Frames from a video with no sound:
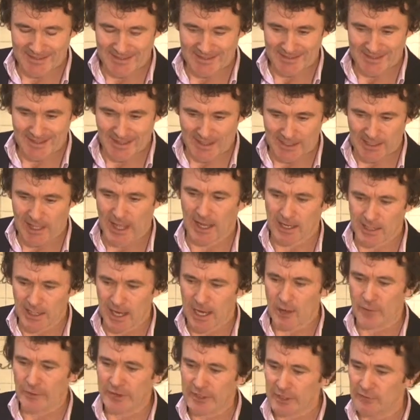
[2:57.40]

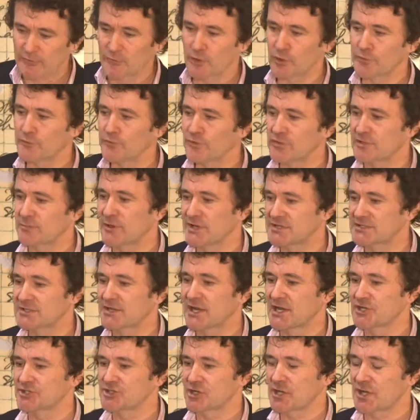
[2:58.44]
allowing a vote for the
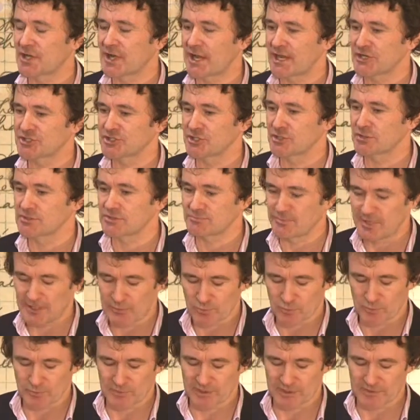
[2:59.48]
presidential election to me
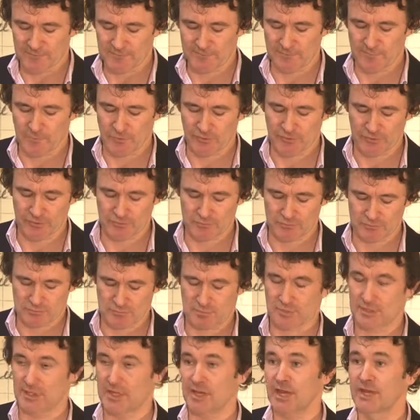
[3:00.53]
would be a foot
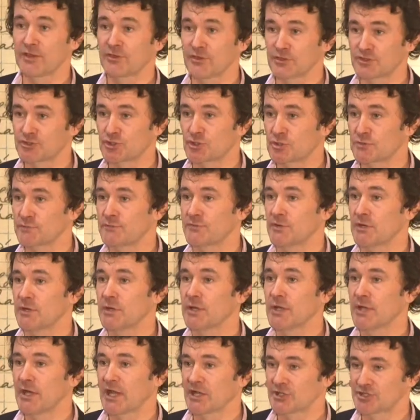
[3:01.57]
in the door for
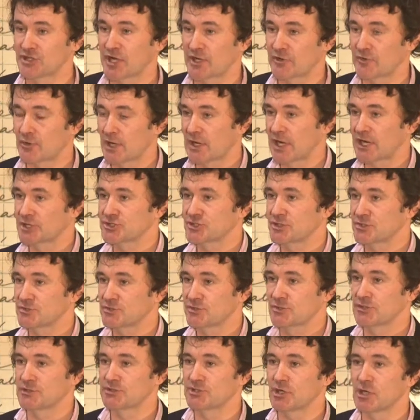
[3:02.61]
a general election to
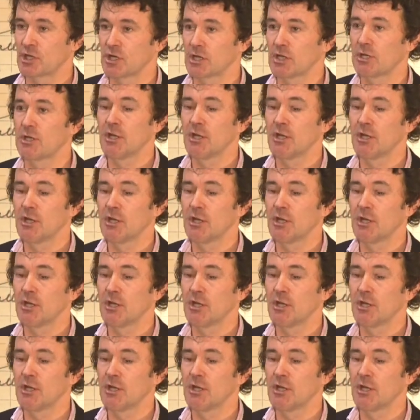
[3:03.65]
the Dáil,